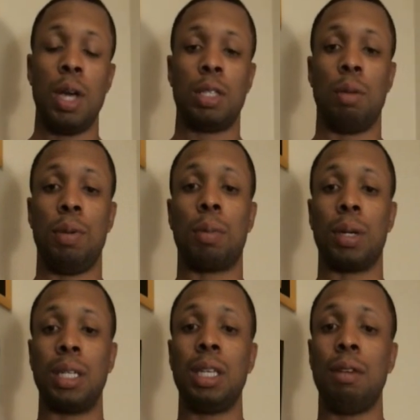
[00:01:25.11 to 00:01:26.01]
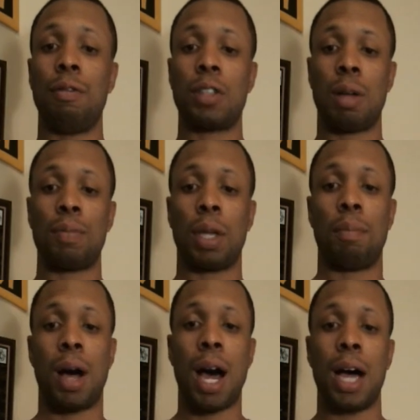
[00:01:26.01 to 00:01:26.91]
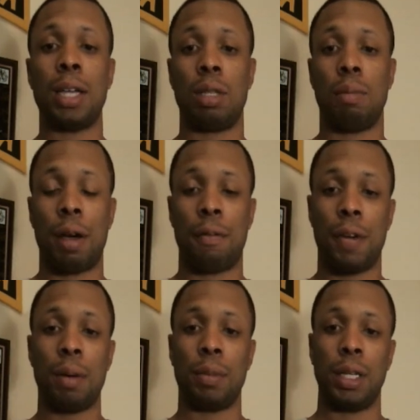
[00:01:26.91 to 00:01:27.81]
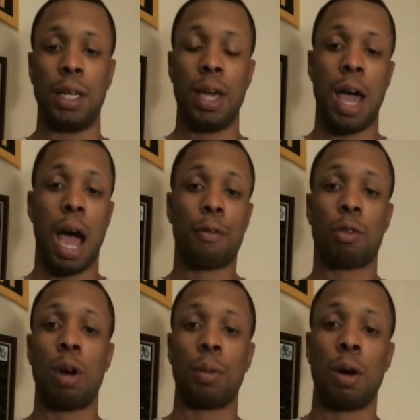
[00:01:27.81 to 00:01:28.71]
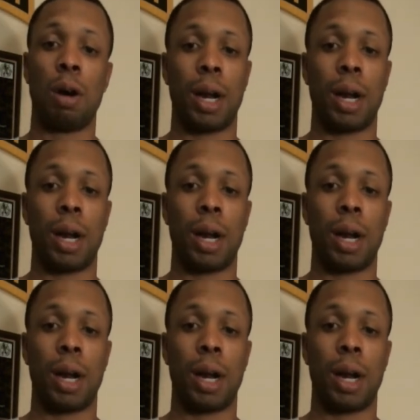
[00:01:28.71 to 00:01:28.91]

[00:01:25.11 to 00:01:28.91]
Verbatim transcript: to be able to leave something behind to my family after I'm gone.